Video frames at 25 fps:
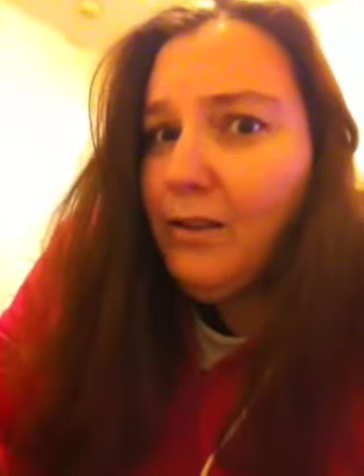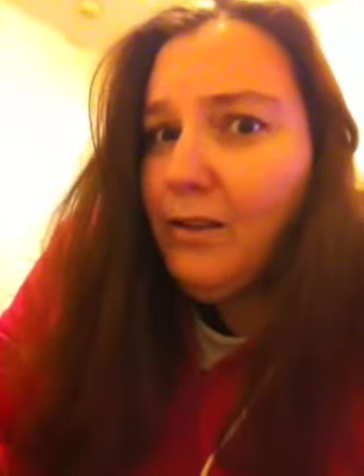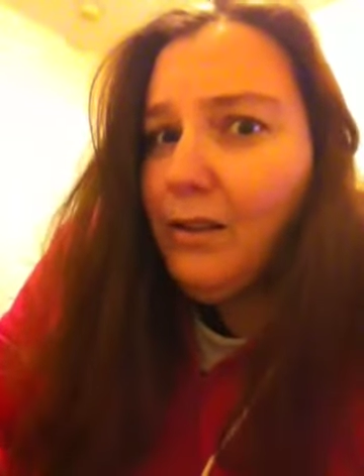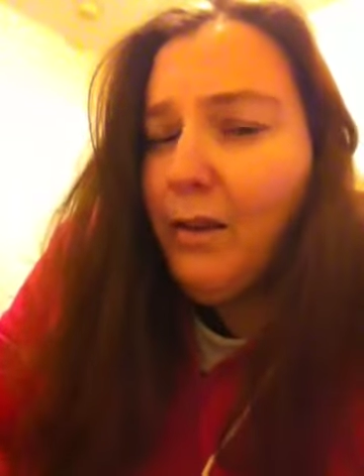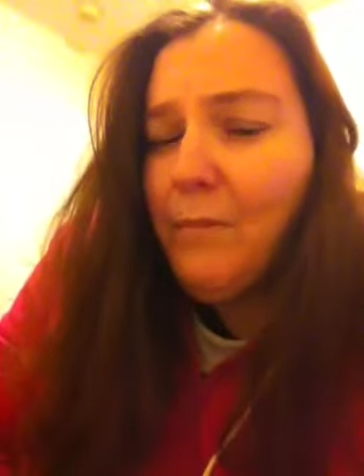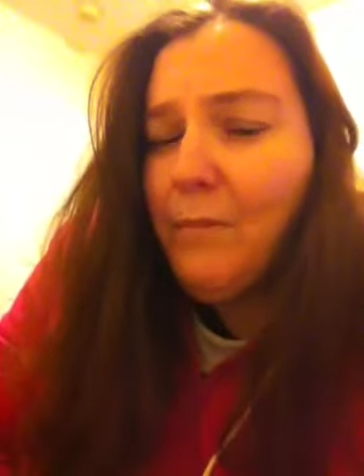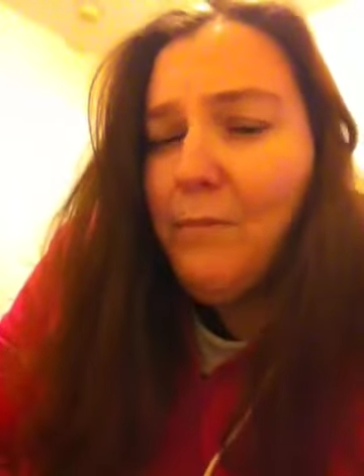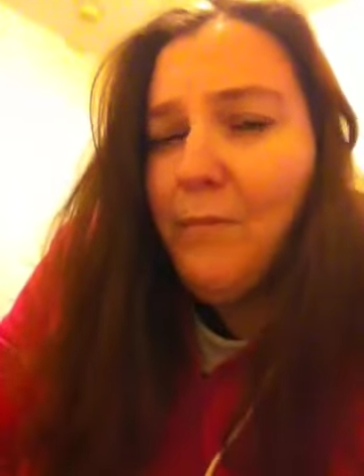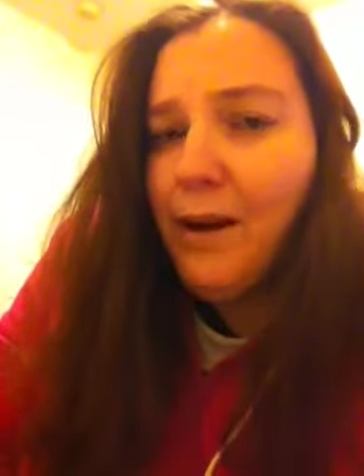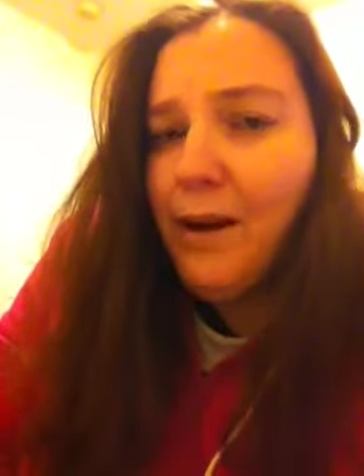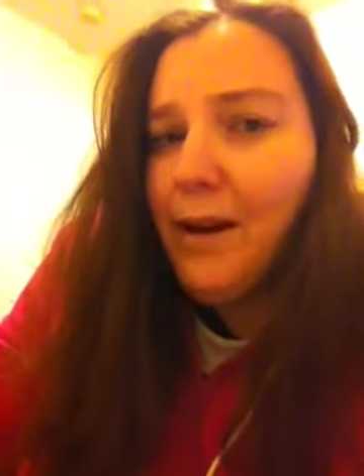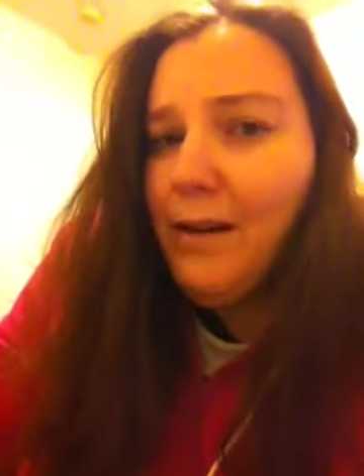
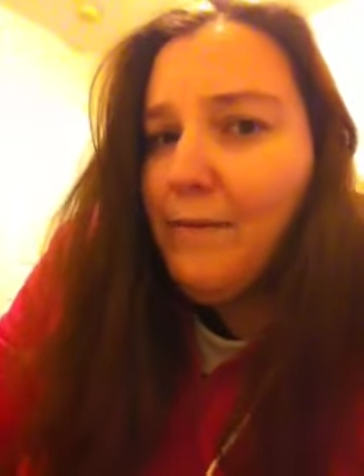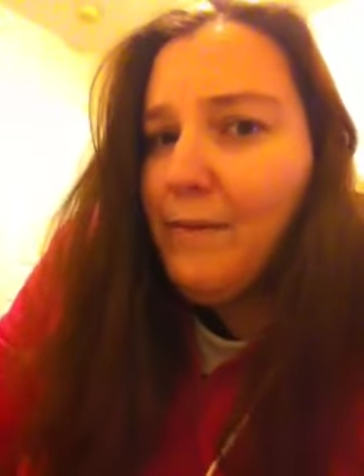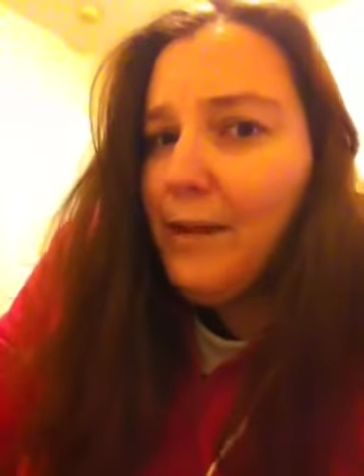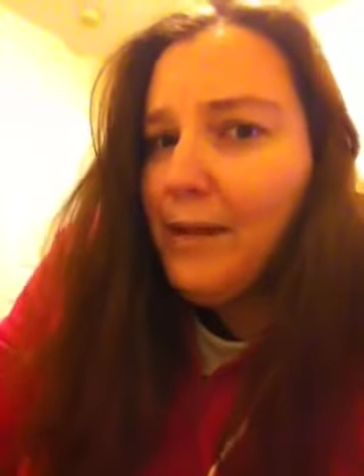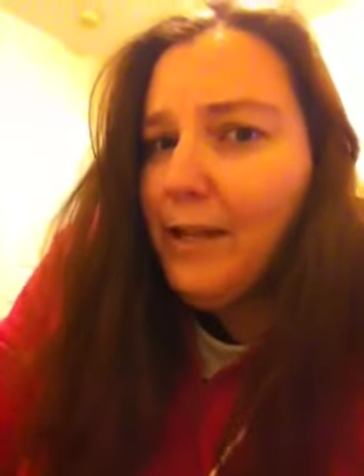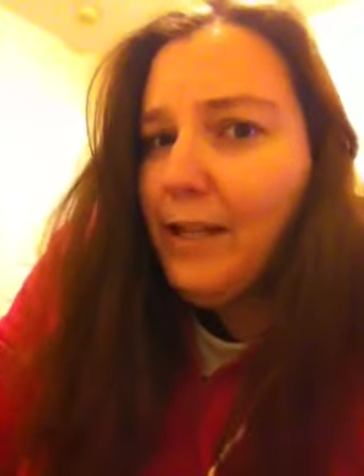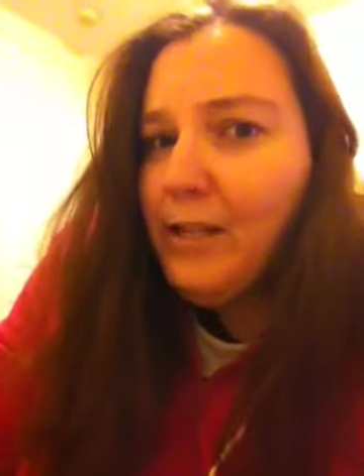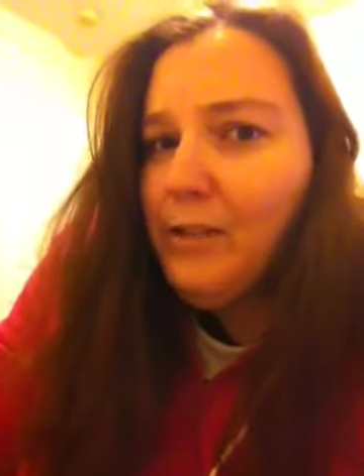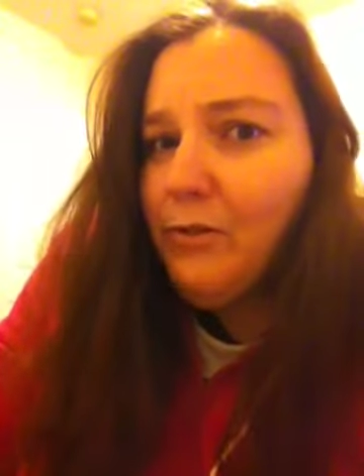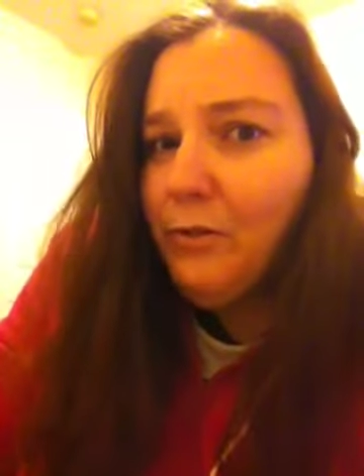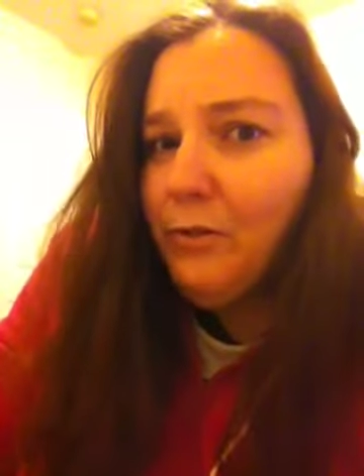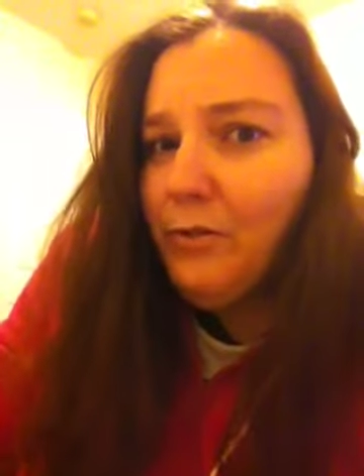Come on,
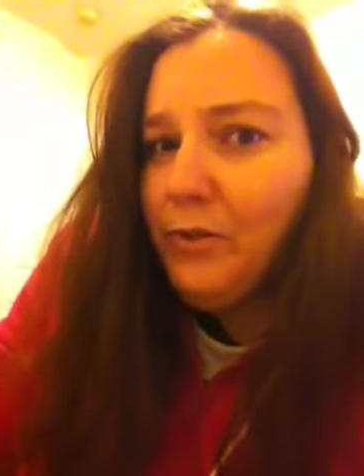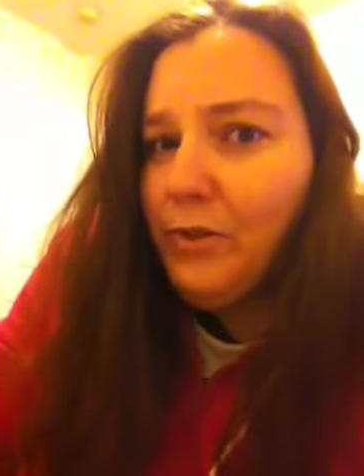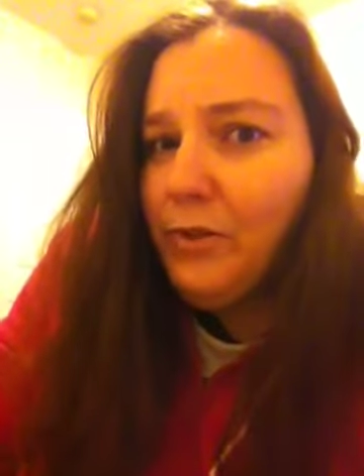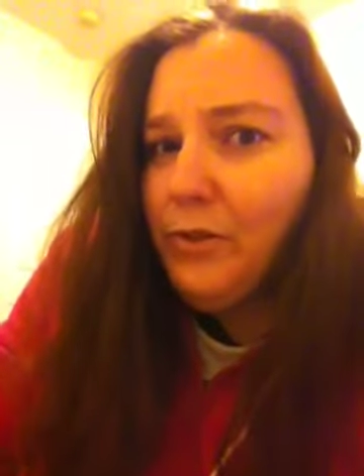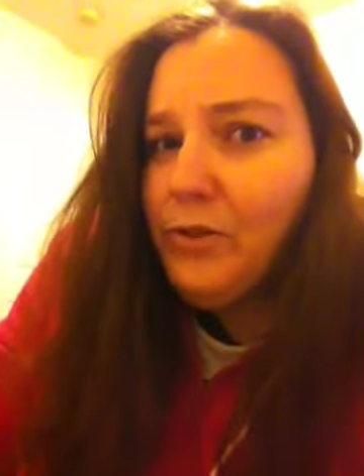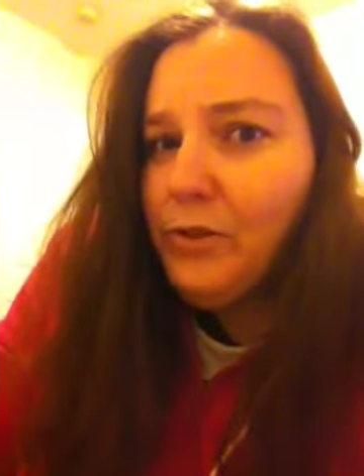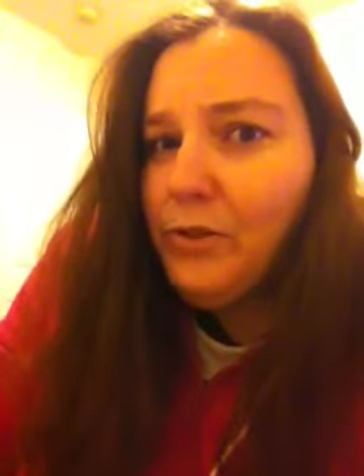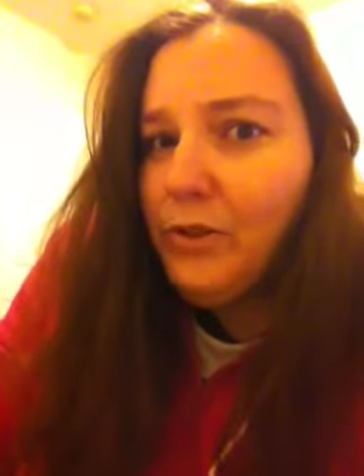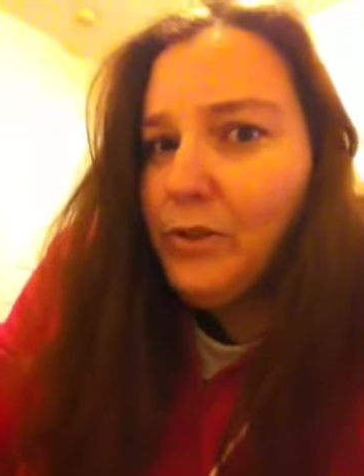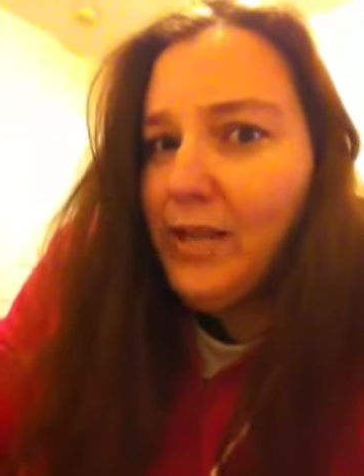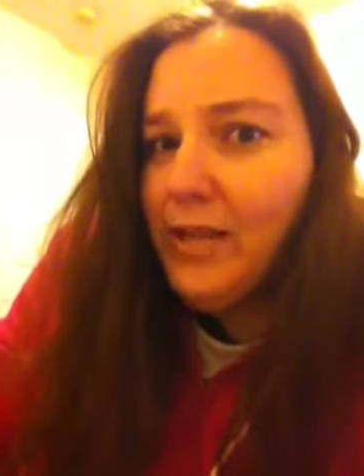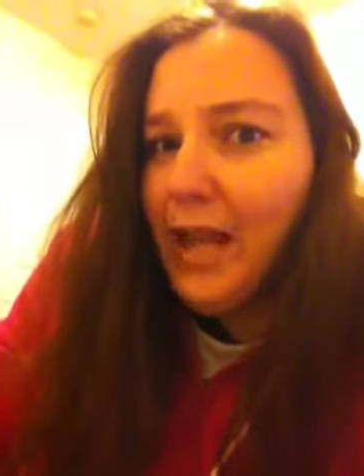man. That's a
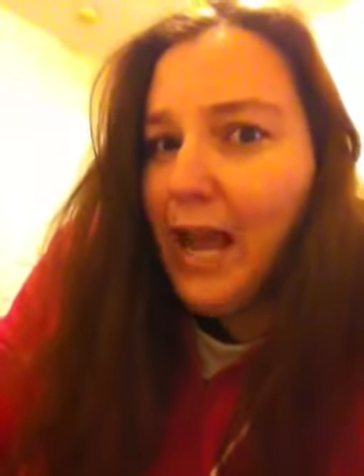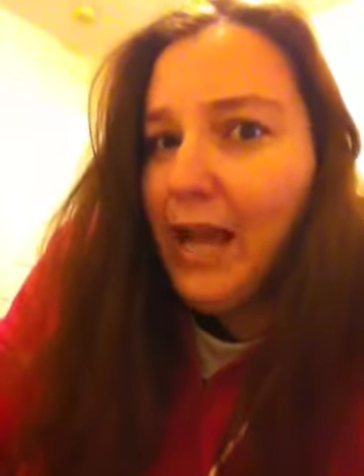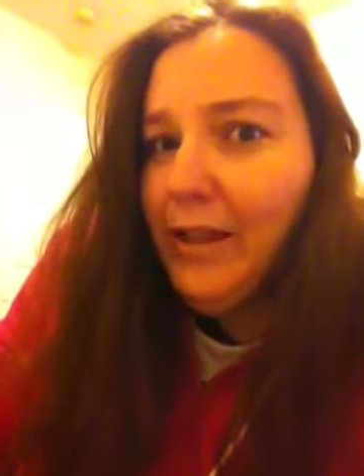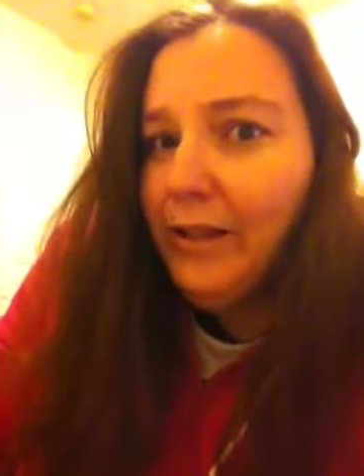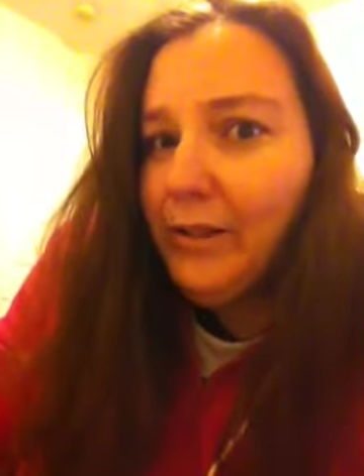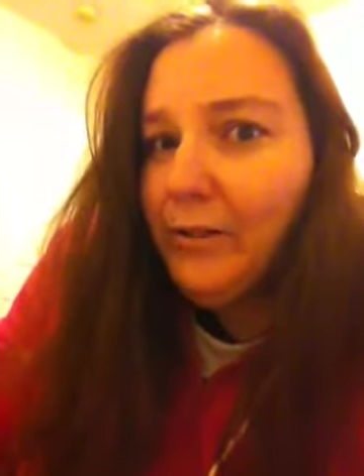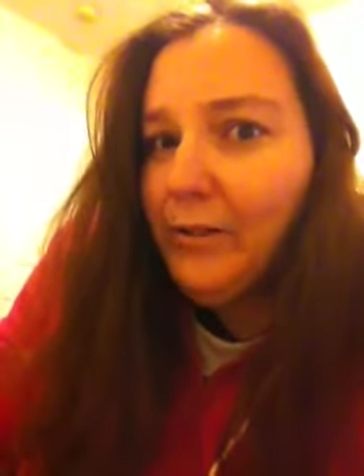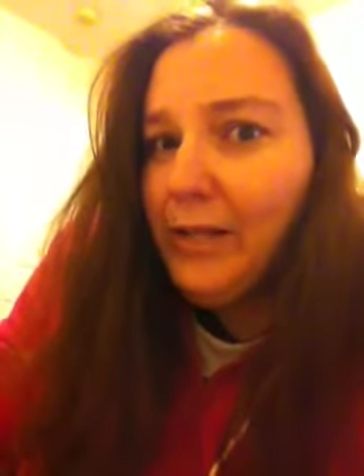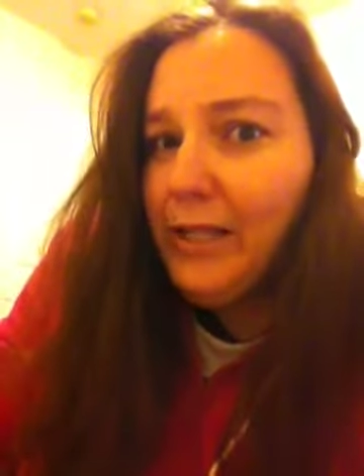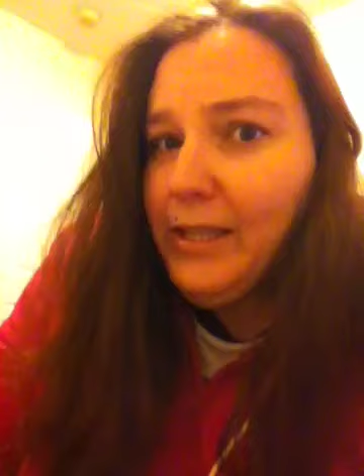future talent